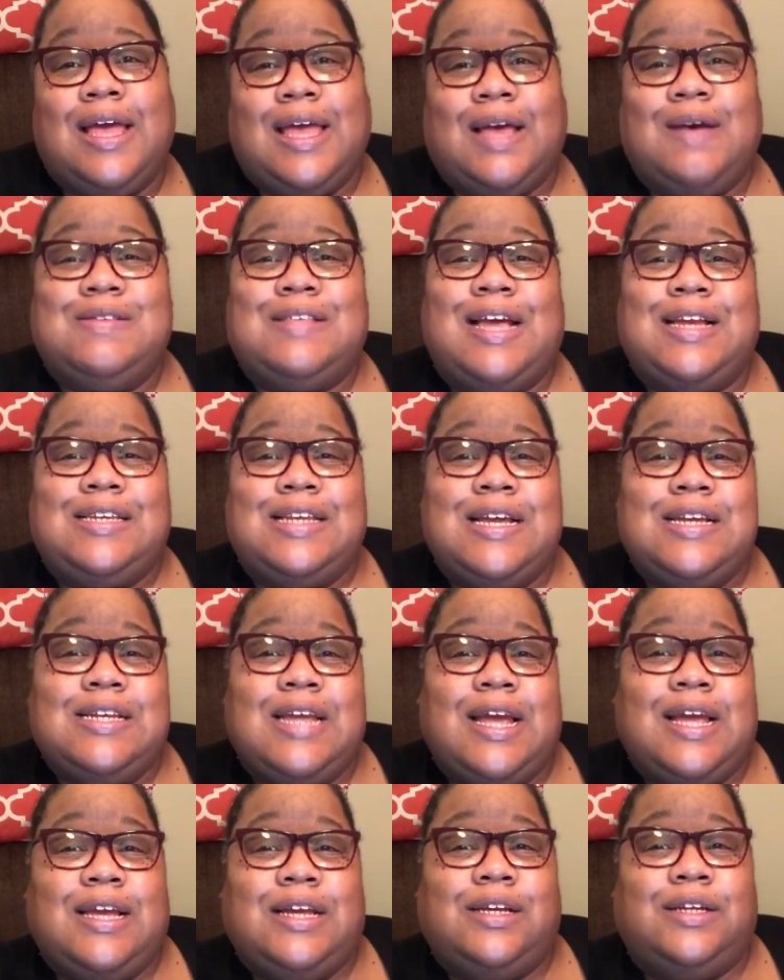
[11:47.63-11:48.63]
It was like ding
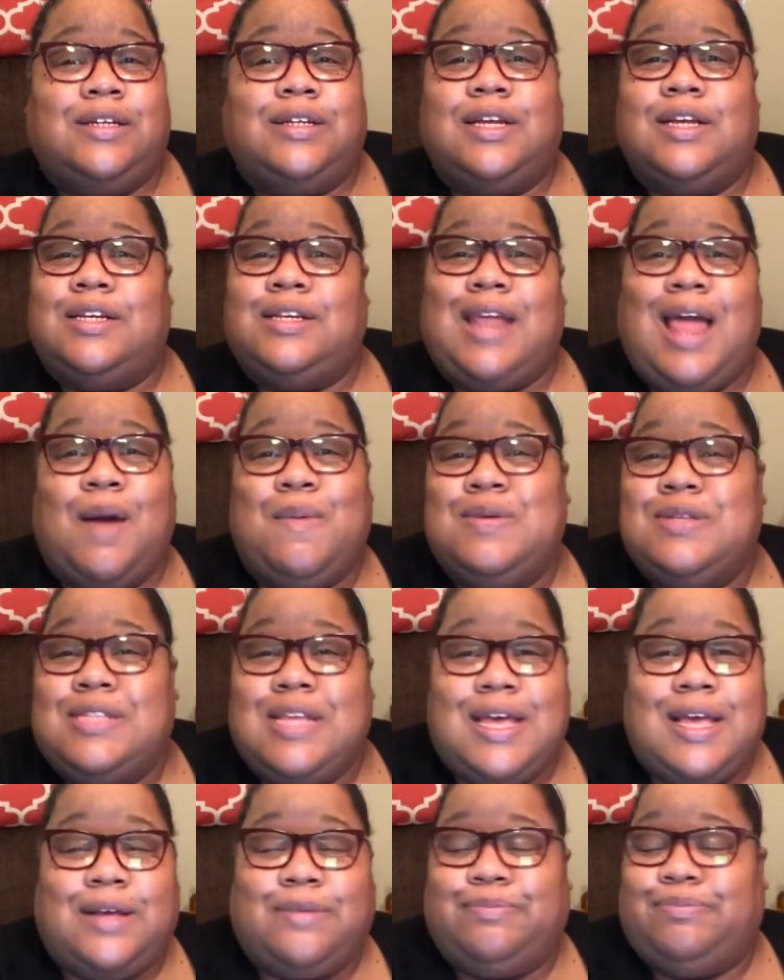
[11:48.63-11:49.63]
ding. That was
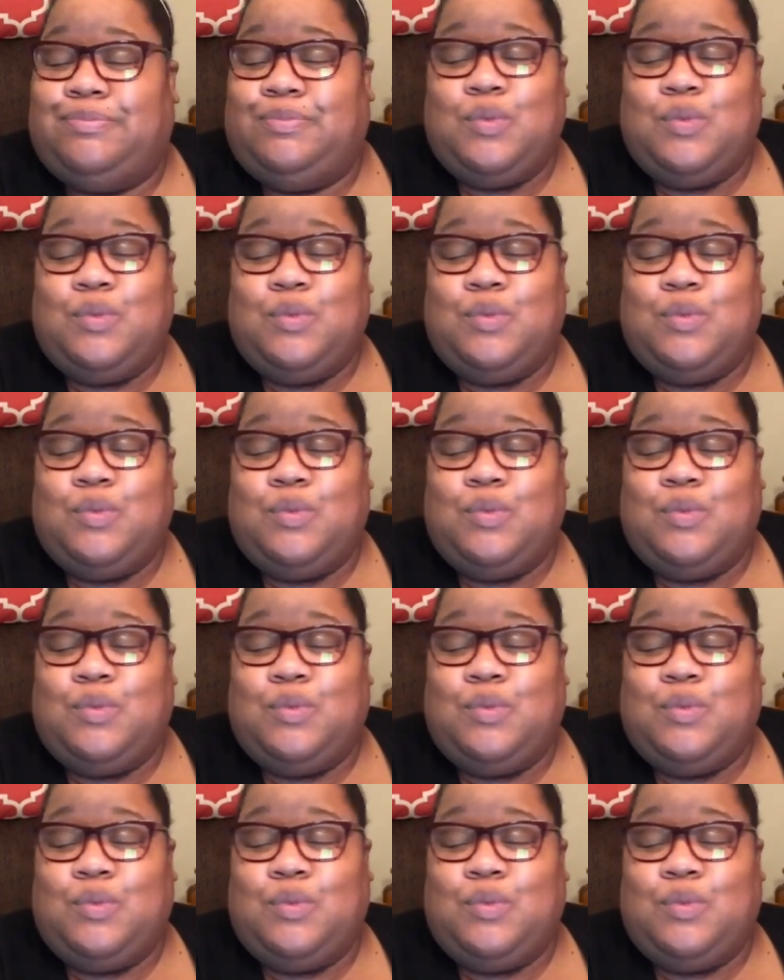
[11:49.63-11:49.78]
it.